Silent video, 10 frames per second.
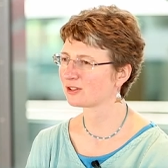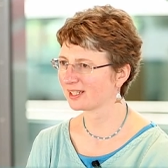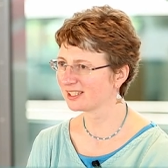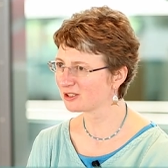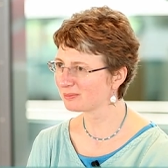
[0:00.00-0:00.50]

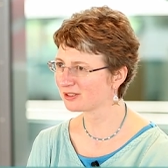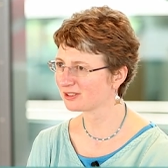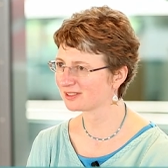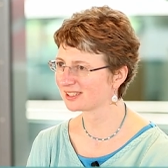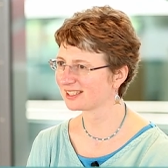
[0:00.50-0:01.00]
training
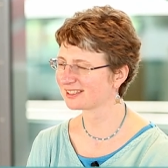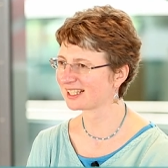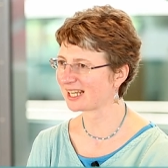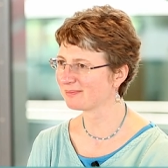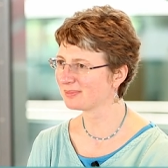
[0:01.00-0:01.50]
opportunities
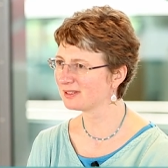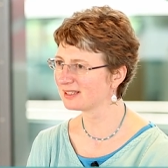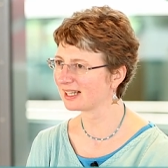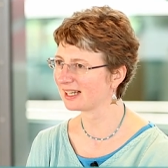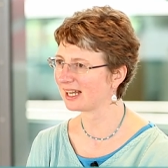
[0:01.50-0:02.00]
at
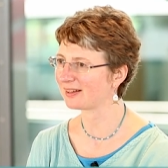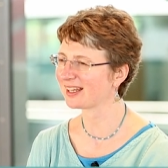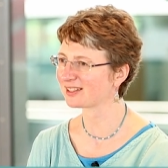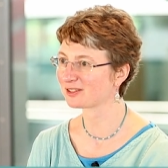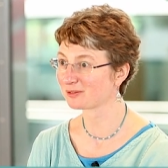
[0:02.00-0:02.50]
EMBL, and
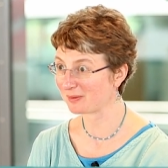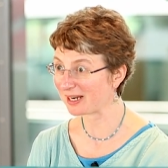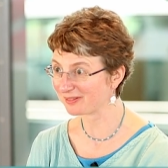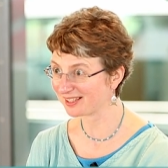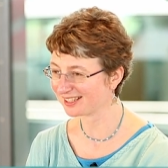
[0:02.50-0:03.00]
that's
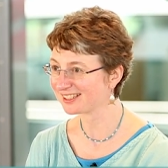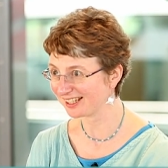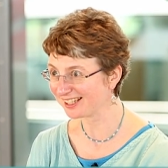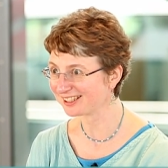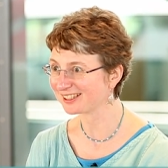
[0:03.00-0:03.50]
throughout the
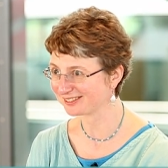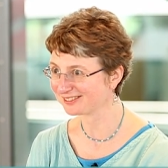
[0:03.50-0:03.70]
entire